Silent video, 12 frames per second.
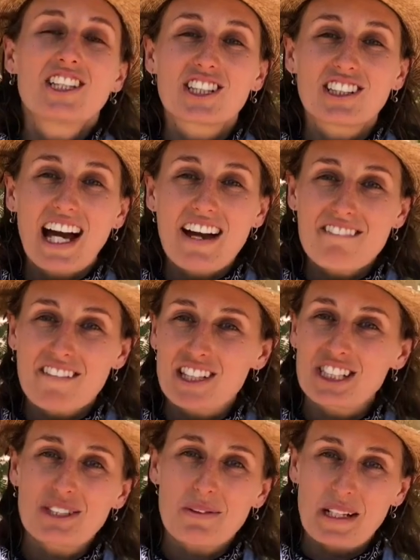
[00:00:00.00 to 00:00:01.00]
July
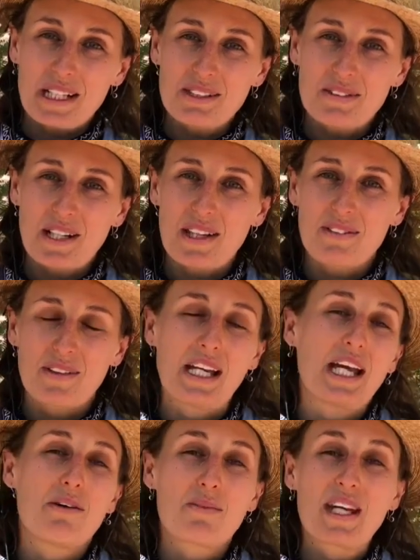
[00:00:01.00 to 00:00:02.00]
1st, 2023.
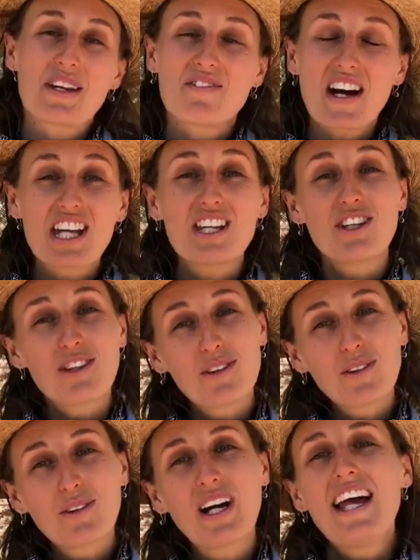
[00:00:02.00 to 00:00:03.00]
And we invite
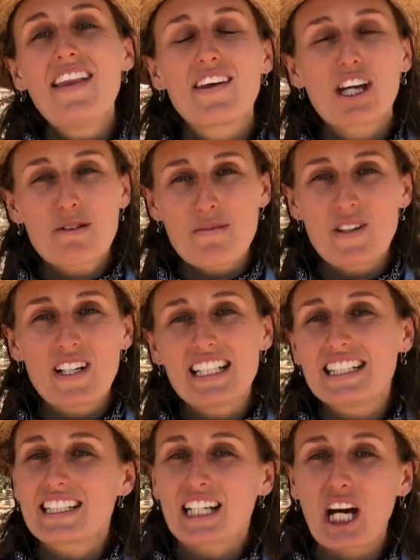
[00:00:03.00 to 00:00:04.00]
you, the community,
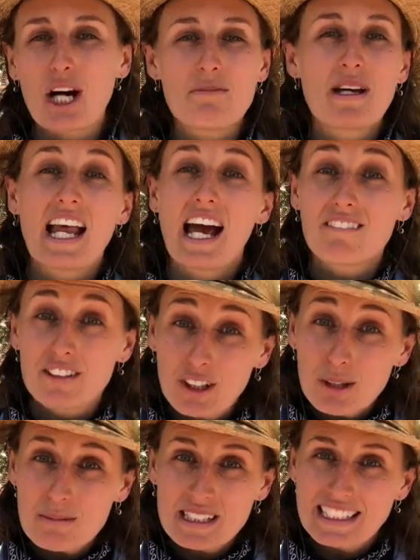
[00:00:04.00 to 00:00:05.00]
to come and have
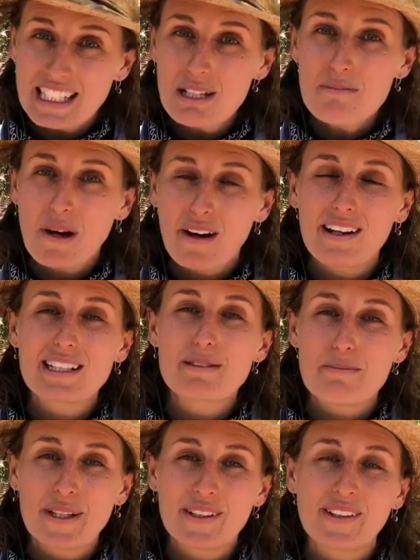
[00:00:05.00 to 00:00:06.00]
your mesquite pods
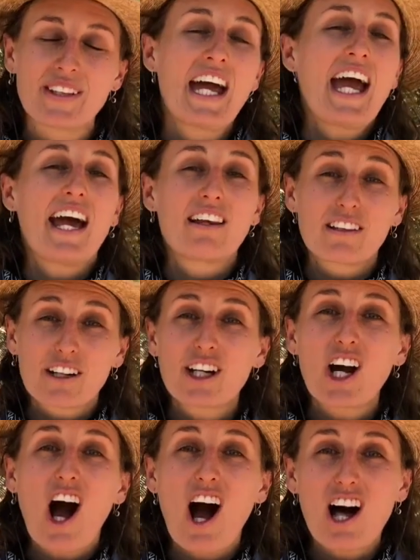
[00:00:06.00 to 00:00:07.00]
milled and learn
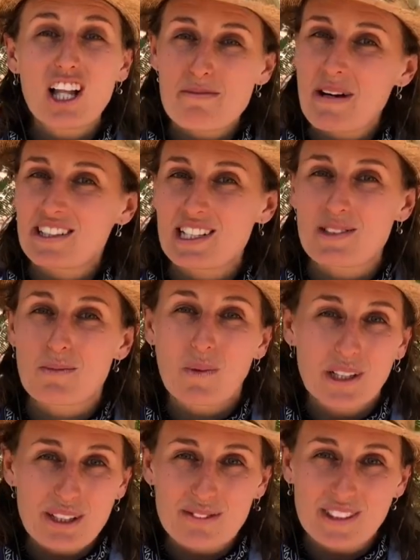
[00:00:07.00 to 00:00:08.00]
all about this
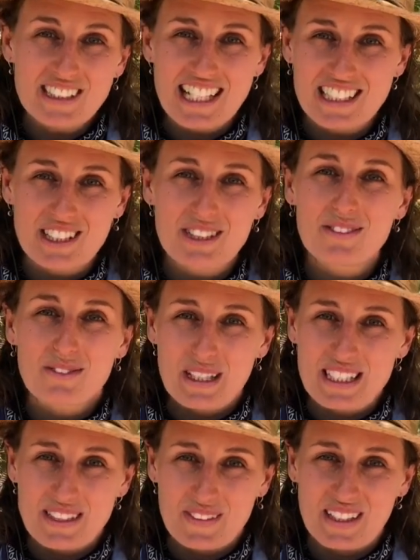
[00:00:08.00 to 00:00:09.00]
wonderful desert
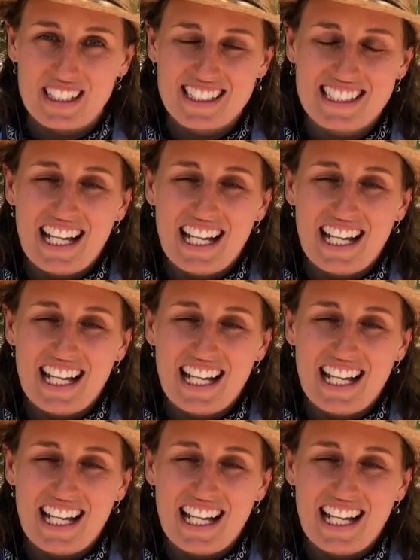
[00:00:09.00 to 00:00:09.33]
resource.